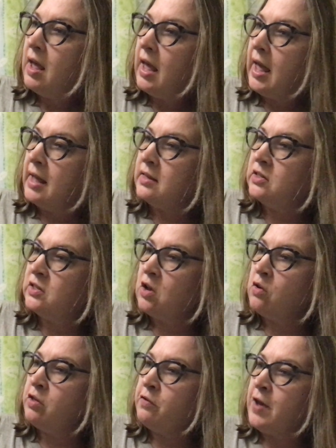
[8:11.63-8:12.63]
And
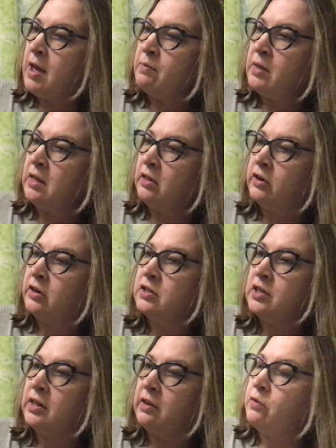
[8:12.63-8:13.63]
so the family learned
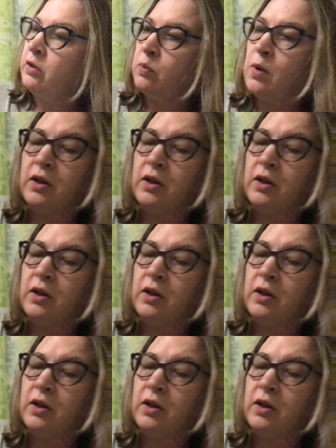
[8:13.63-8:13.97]
to live with